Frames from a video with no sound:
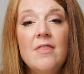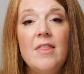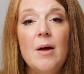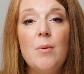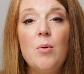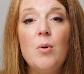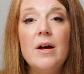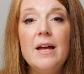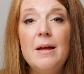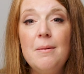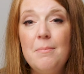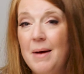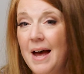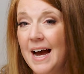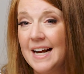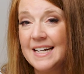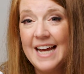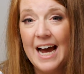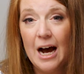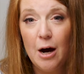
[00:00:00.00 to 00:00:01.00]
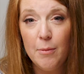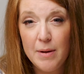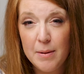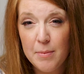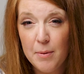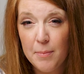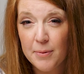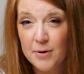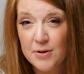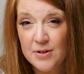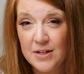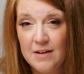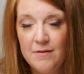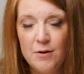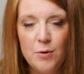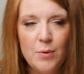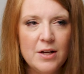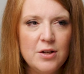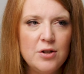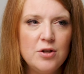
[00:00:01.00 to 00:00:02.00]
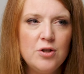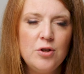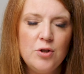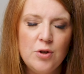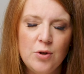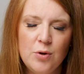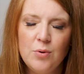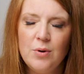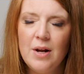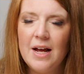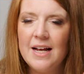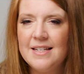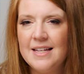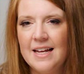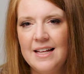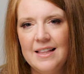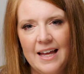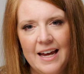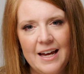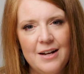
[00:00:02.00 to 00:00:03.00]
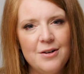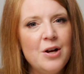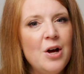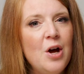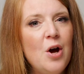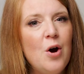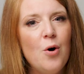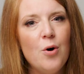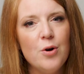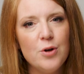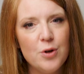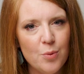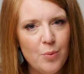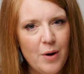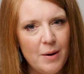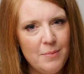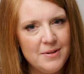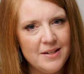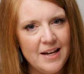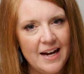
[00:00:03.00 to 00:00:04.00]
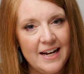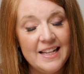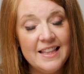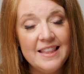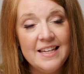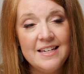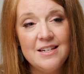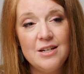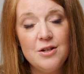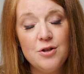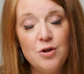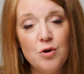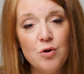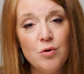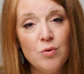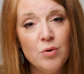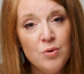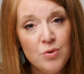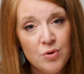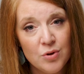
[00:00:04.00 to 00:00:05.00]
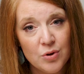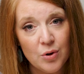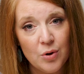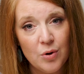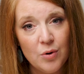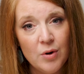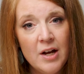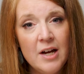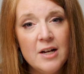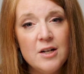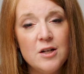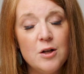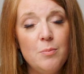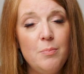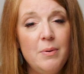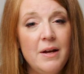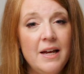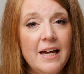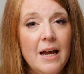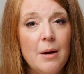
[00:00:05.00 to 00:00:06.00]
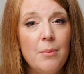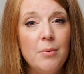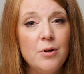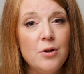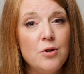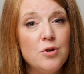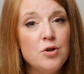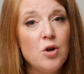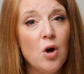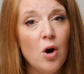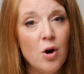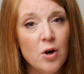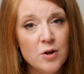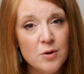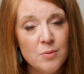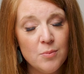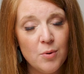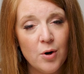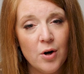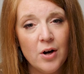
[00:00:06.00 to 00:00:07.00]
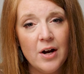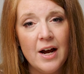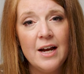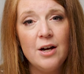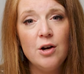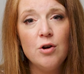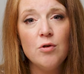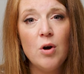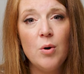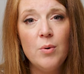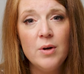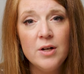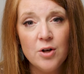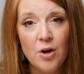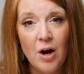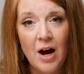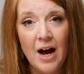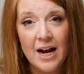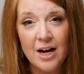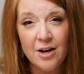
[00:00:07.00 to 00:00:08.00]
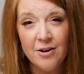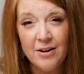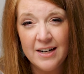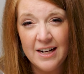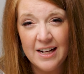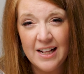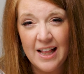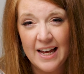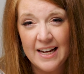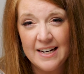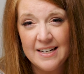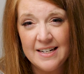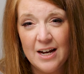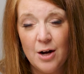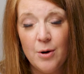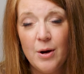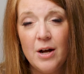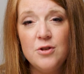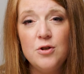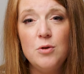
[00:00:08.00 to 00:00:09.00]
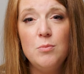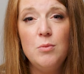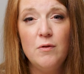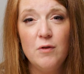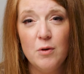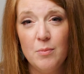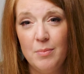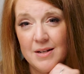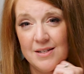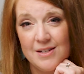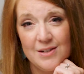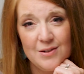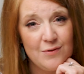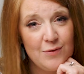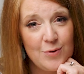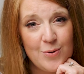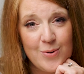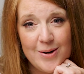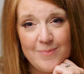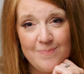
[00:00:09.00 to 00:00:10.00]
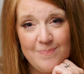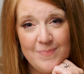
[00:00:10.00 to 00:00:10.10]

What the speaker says: that will impact how people perceive you as soon as they land on your website. This is crucial to being able to charge more and grow in your higher end clientele as you move your business forward.